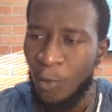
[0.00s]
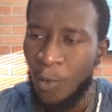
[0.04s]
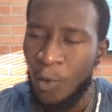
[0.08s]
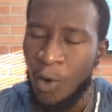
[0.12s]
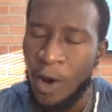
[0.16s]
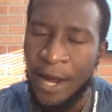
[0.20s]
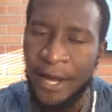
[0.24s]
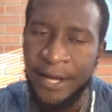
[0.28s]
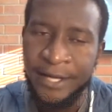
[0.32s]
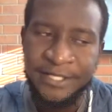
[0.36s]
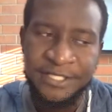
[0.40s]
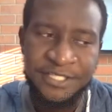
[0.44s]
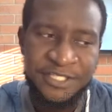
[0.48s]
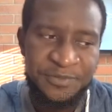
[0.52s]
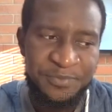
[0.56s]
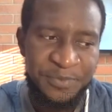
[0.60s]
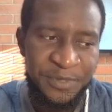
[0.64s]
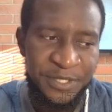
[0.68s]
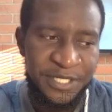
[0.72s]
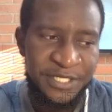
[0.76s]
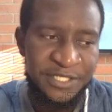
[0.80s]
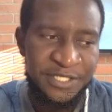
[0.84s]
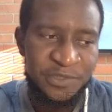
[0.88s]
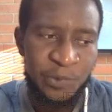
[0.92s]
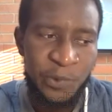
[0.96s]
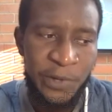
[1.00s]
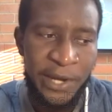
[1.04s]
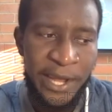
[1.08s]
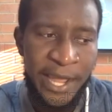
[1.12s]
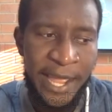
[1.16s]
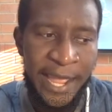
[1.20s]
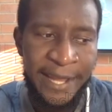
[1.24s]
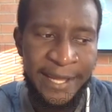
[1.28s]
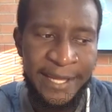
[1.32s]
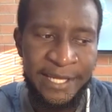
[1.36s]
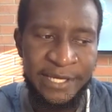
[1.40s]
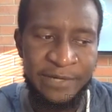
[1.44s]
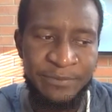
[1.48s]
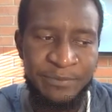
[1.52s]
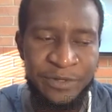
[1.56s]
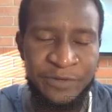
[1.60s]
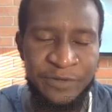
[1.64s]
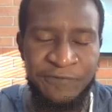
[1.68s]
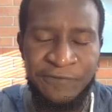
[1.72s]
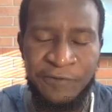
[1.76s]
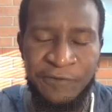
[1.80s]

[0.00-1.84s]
quiet space where I can be